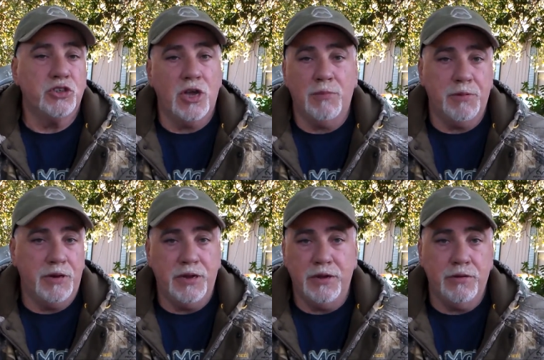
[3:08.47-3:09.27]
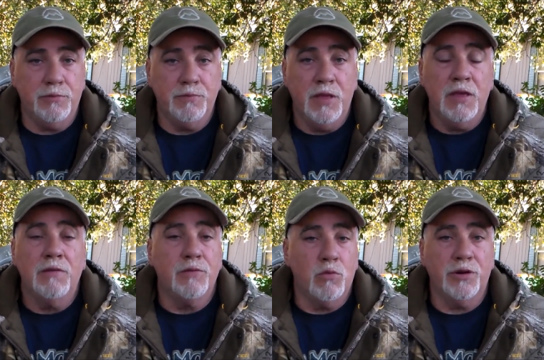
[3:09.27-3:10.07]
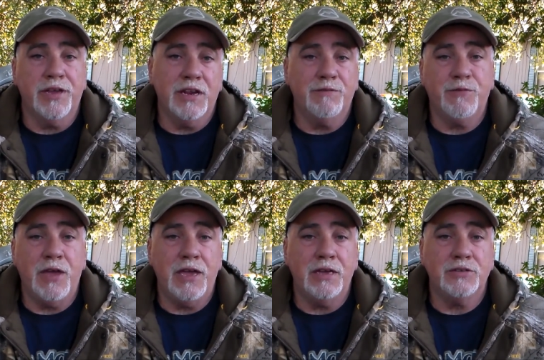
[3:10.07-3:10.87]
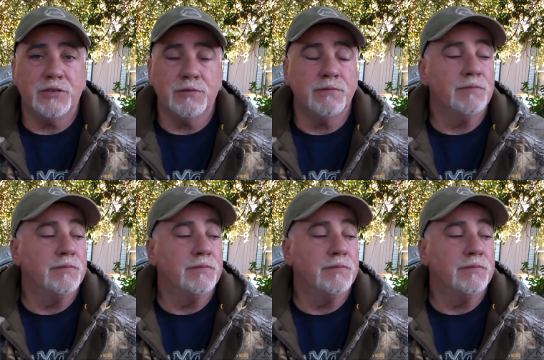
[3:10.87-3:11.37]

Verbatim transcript: shopping here, if you want to get it fast,